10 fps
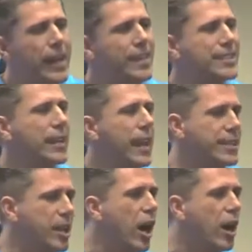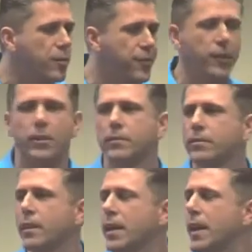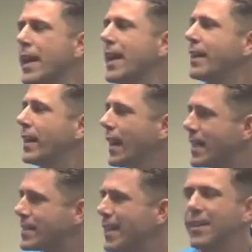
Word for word: is less harmful and less